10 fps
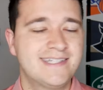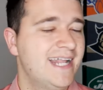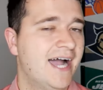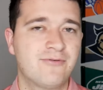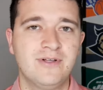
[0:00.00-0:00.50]

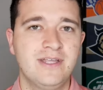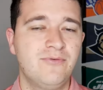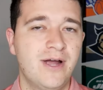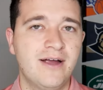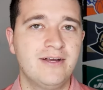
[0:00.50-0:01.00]
That's not
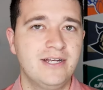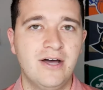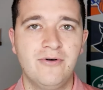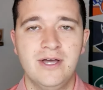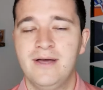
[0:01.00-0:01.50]
really where, you
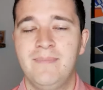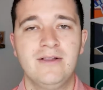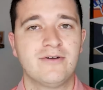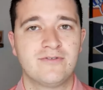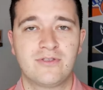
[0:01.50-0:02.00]
know,
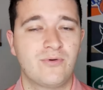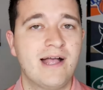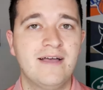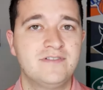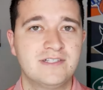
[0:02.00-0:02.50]
Miller
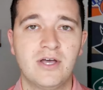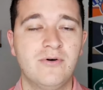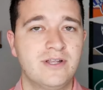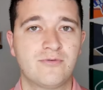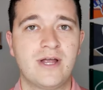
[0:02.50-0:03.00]
thrives. He's
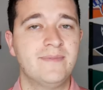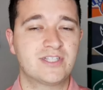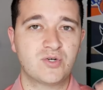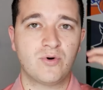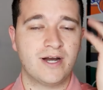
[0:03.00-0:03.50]
going to the rim
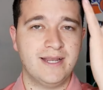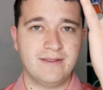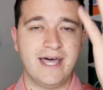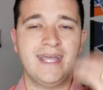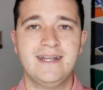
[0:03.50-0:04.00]
and scoring
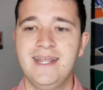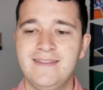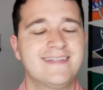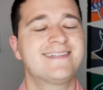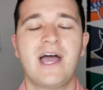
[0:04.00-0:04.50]
and laying it
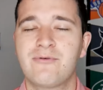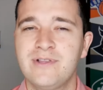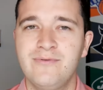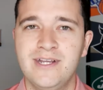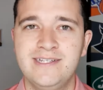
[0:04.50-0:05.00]
in. That's not
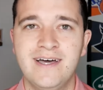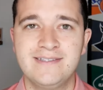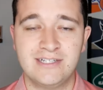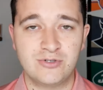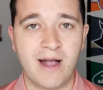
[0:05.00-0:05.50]
really what he
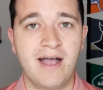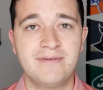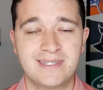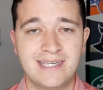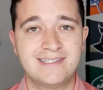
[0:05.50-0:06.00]
does. He
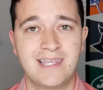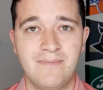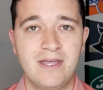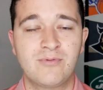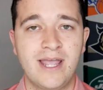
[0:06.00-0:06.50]
drives, gets
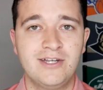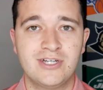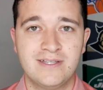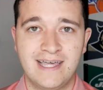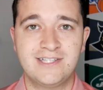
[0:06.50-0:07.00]
the
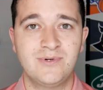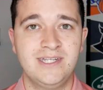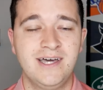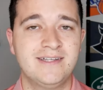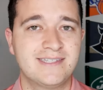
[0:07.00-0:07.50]
mid-range. That's what
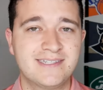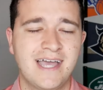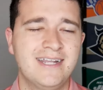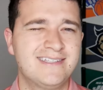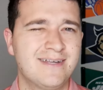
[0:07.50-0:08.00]
he does. It's
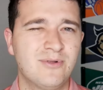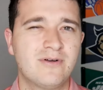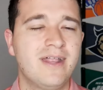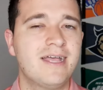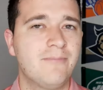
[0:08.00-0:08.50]
kind of
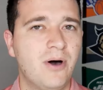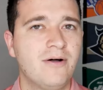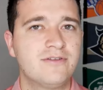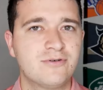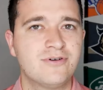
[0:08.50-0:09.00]
similar to like a
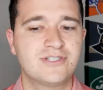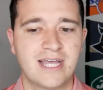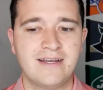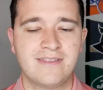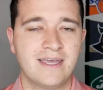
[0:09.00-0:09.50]
Paul George
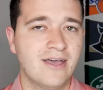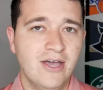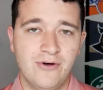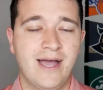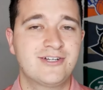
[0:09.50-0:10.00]
kind of thing.
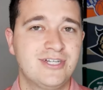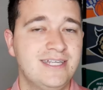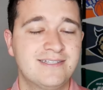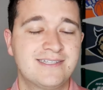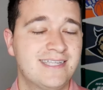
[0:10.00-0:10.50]
Well, actually,
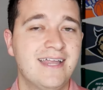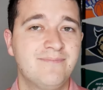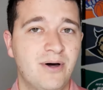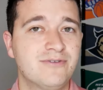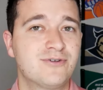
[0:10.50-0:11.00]
he's
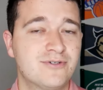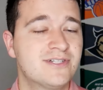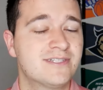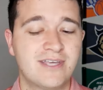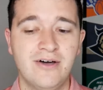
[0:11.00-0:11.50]
said Paul George
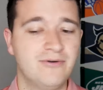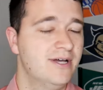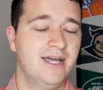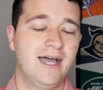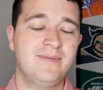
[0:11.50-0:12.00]
is his GOAT.